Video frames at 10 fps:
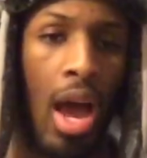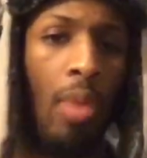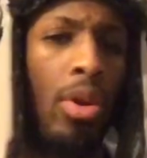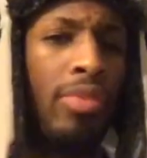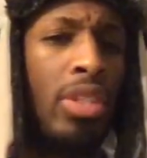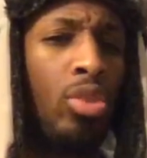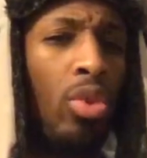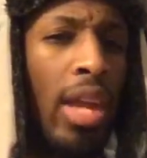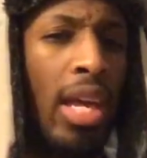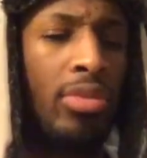I wonder if this is
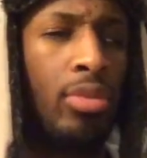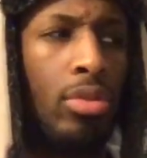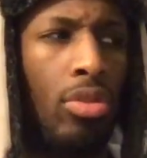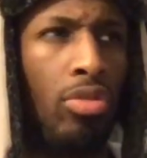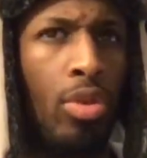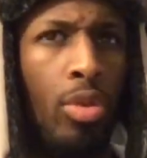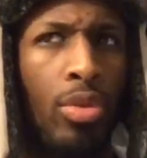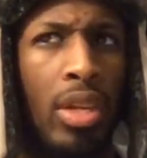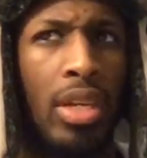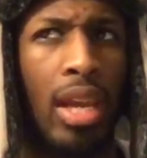gonna last
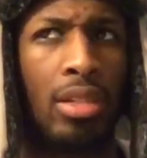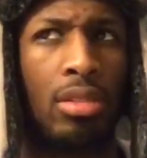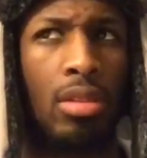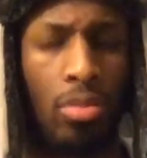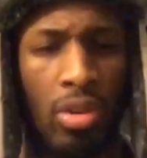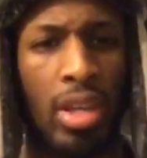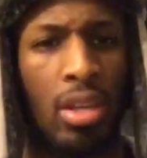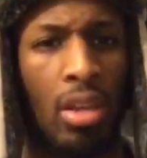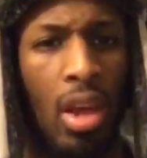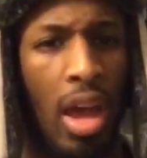through the next
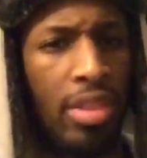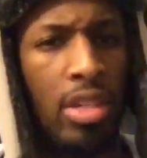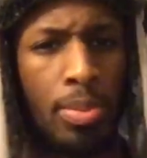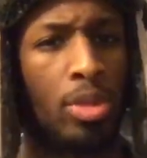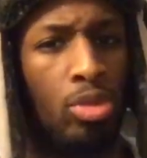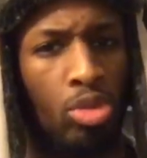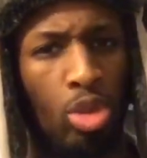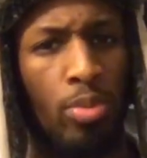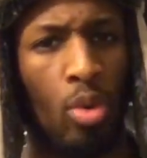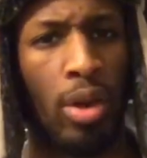three. I think they're supposed to do
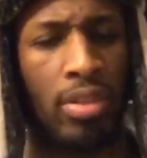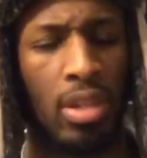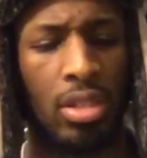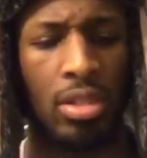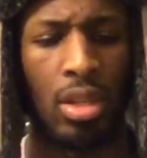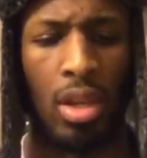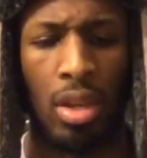two more after this.